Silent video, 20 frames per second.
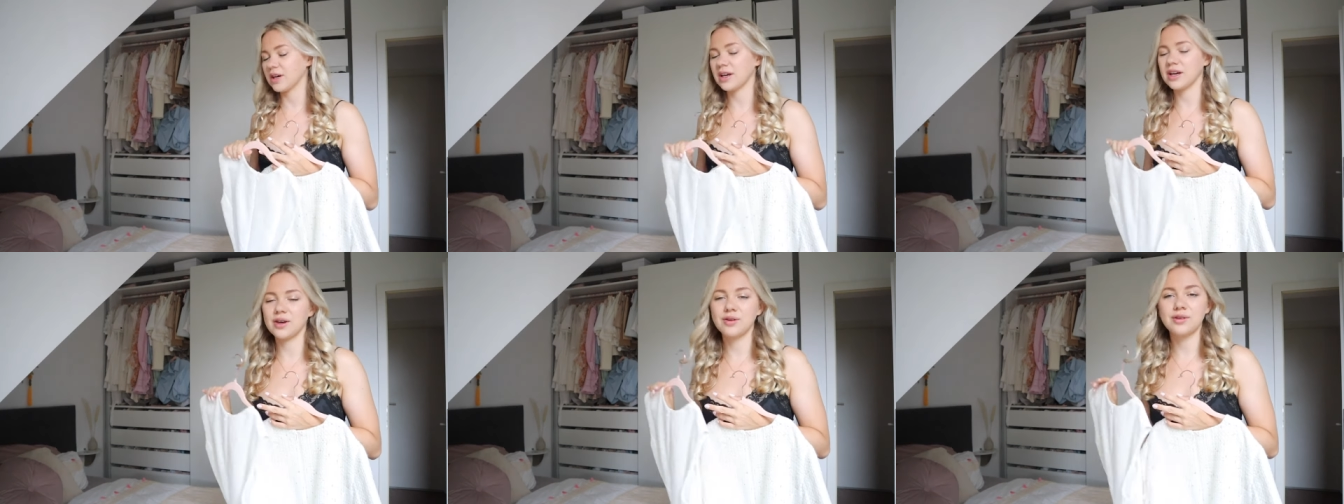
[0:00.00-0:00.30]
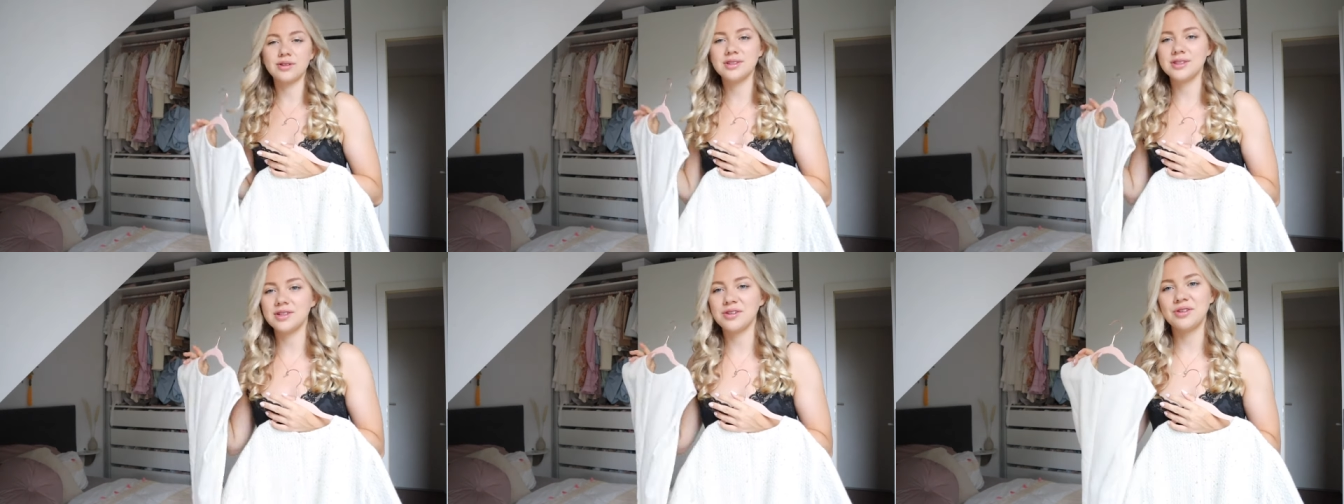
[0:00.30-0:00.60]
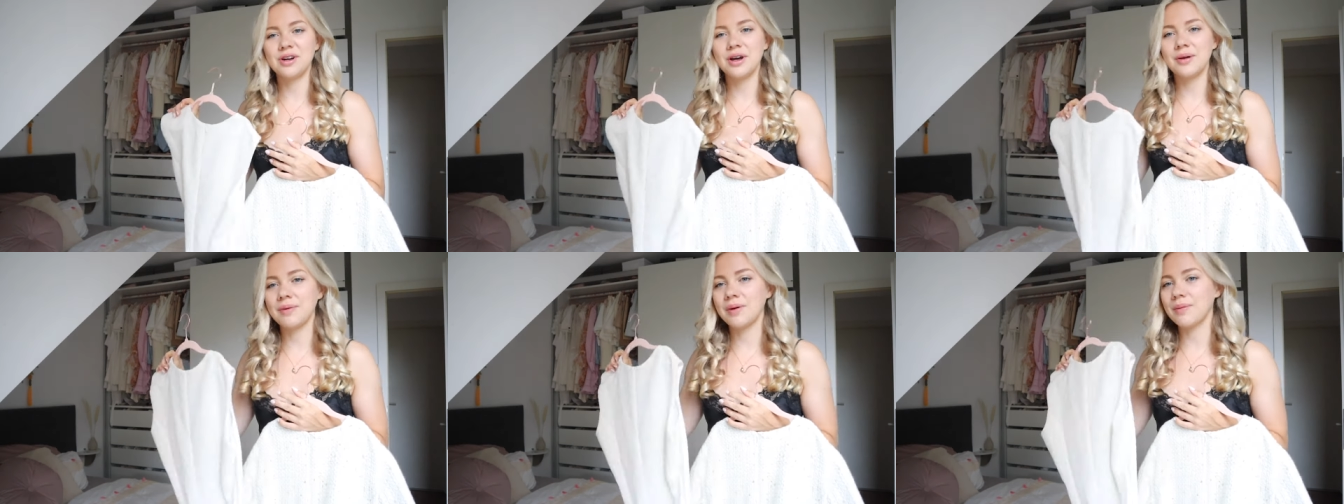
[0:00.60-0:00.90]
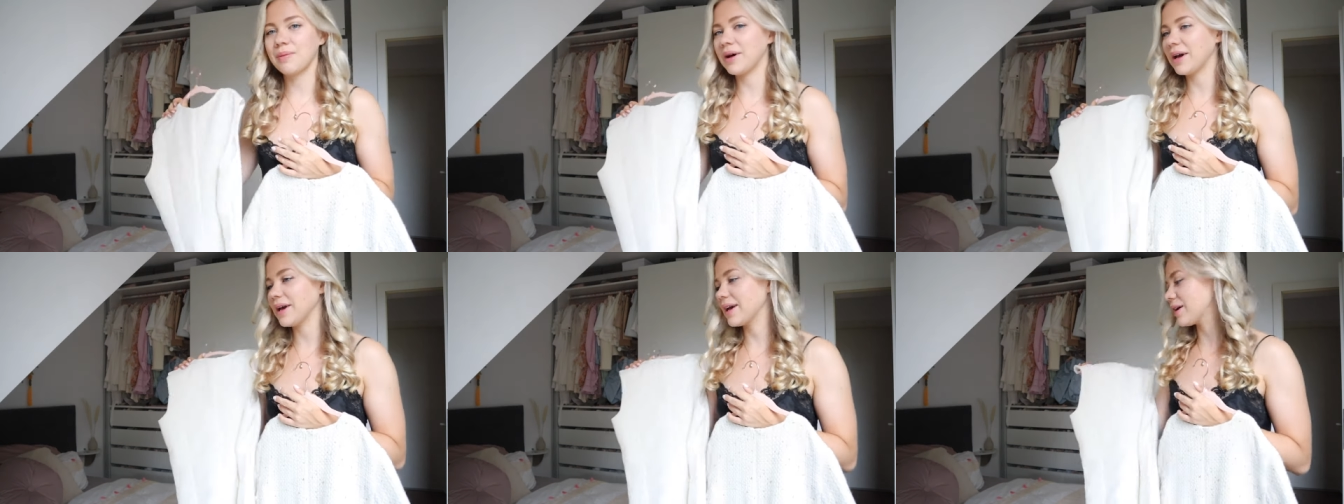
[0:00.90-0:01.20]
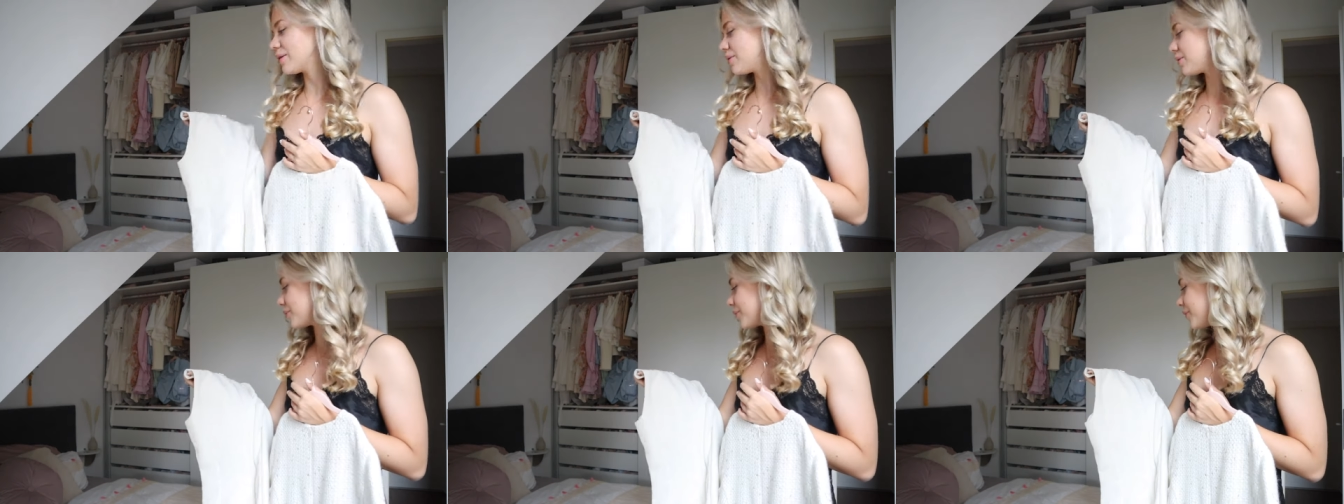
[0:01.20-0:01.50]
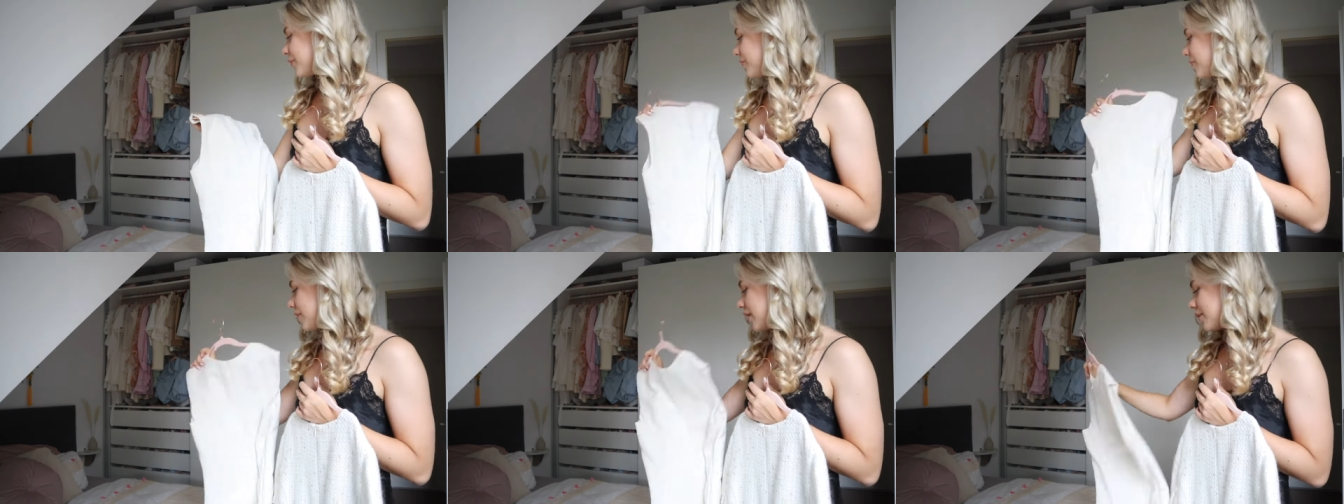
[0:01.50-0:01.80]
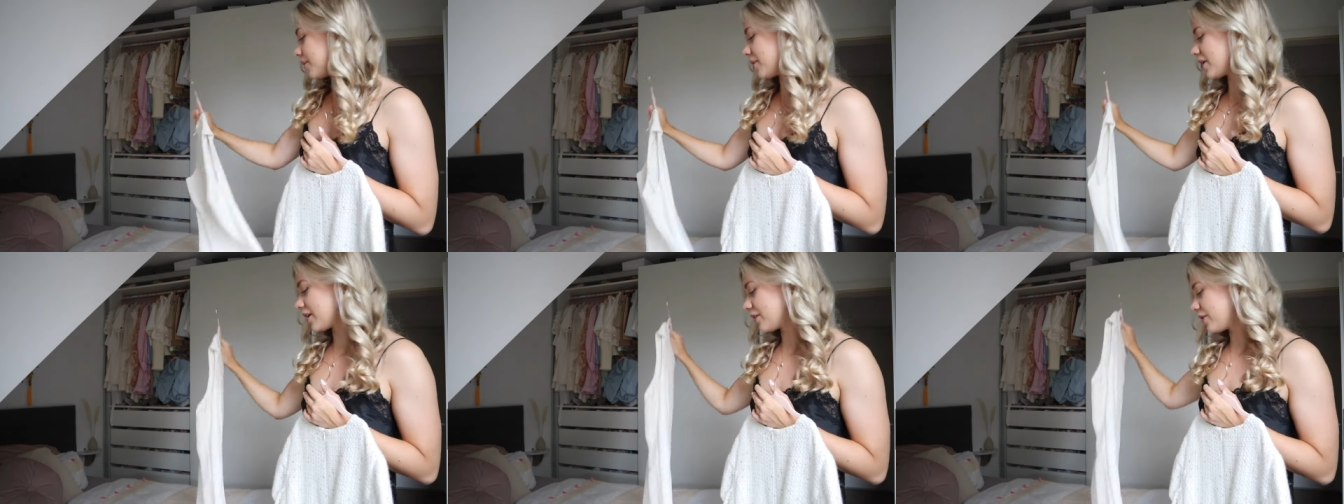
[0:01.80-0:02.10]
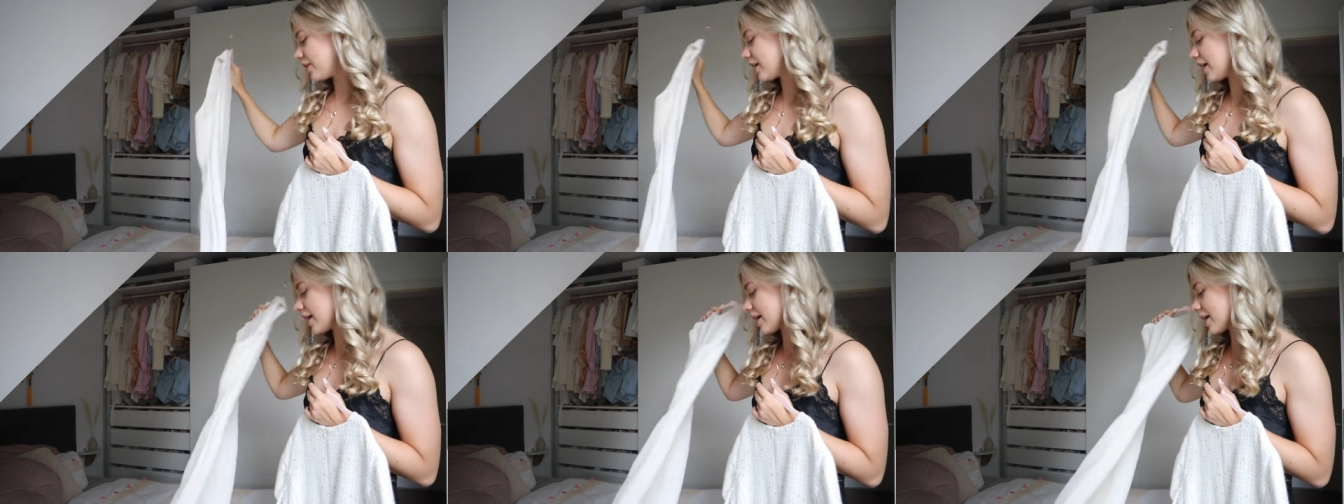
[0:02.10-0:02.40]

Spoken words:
I can still ride my bike and it will be fine. But I think I